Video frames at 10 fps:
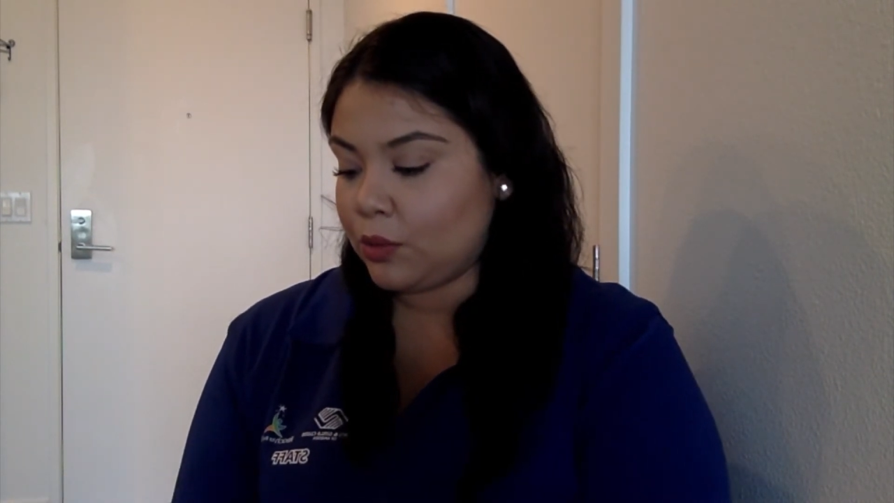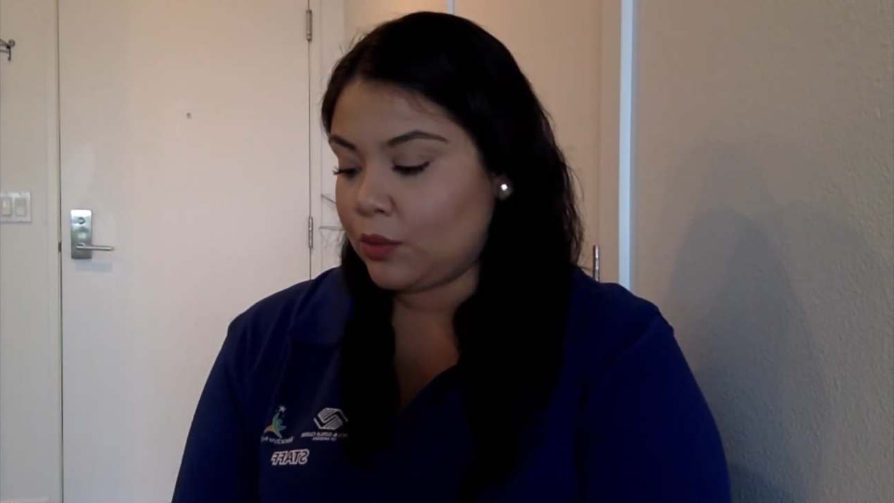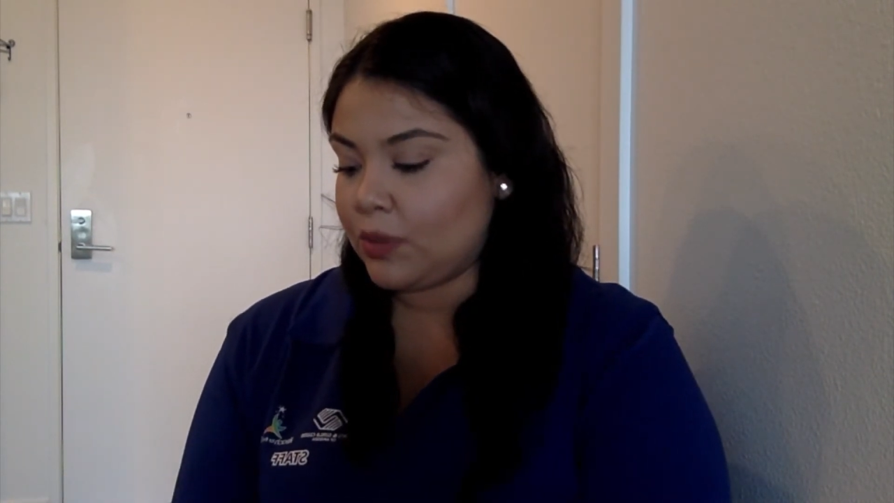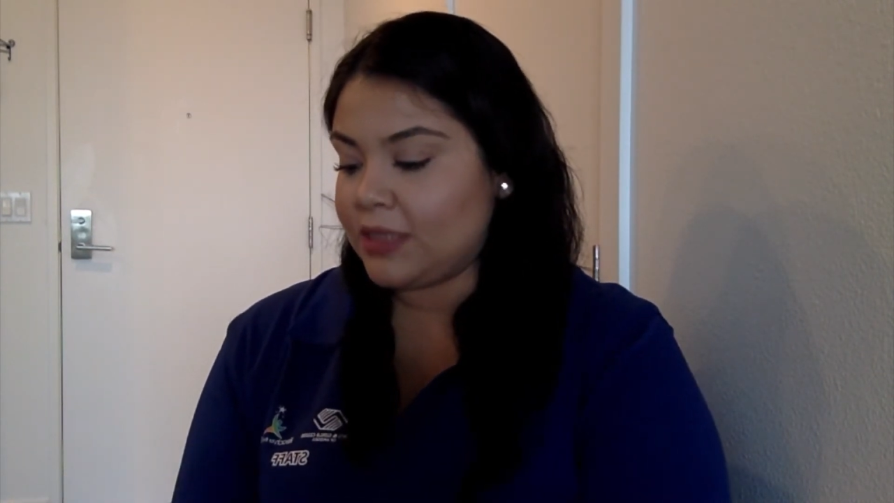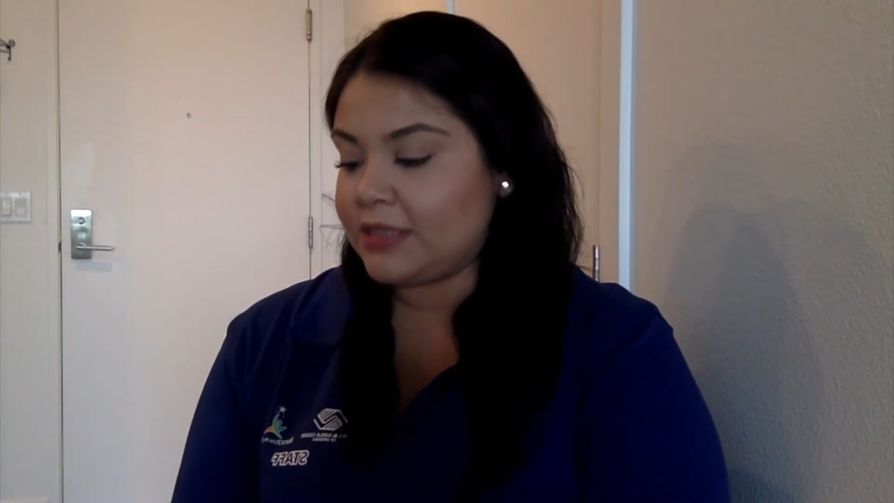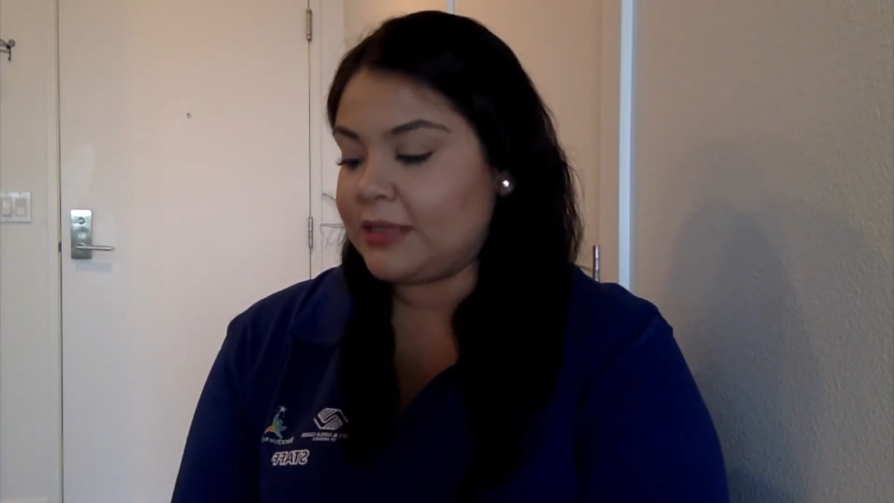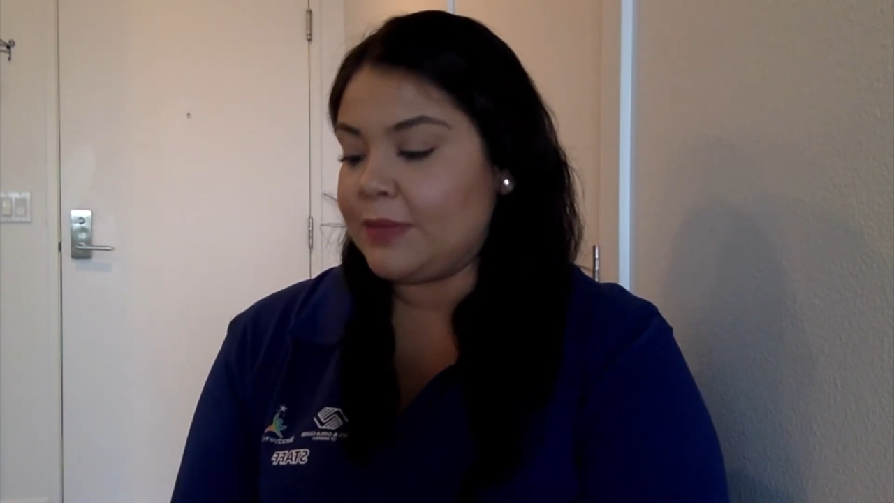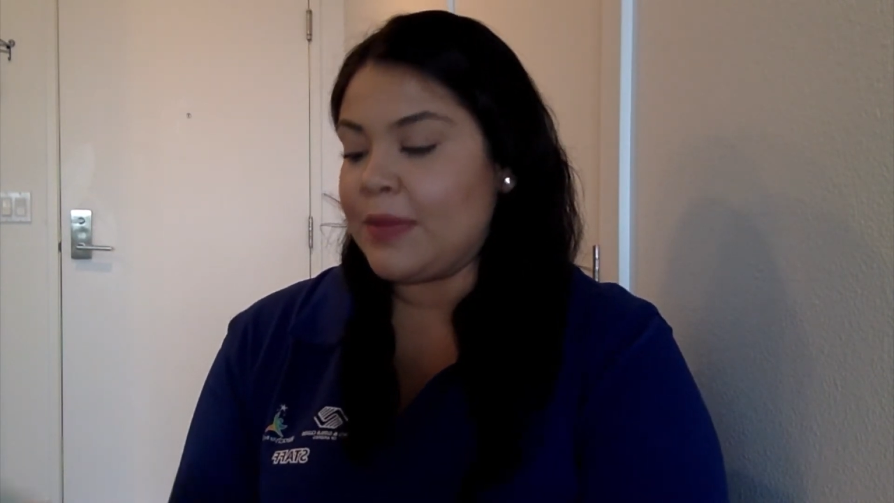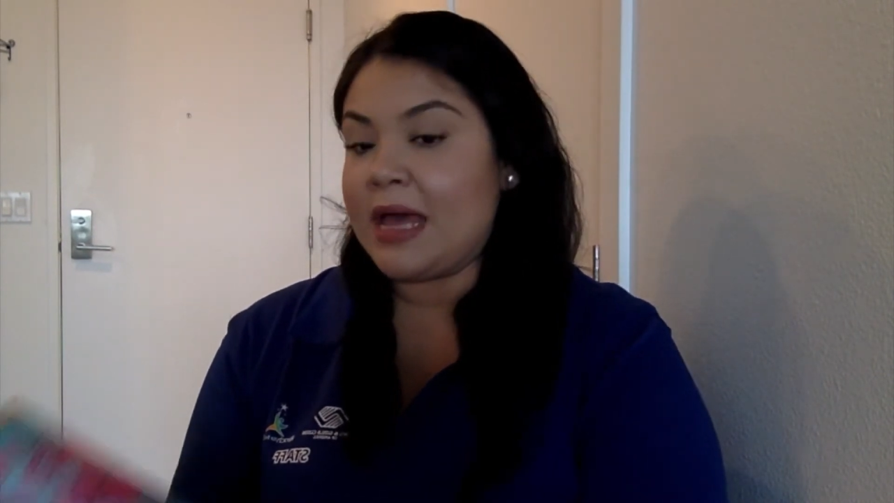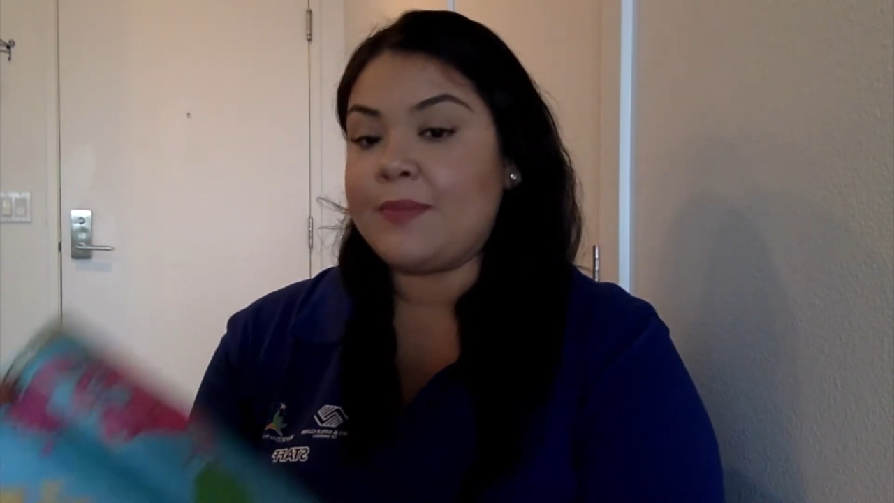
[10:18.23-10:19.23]
was the
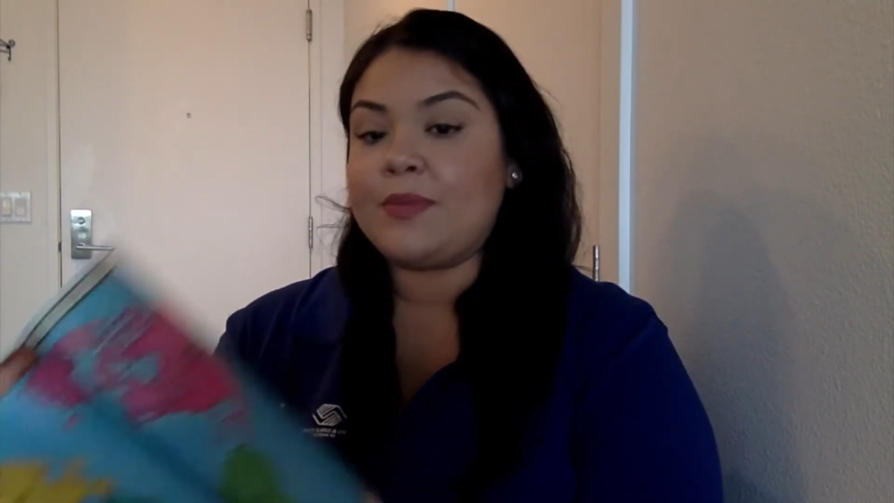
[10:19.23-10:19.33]
map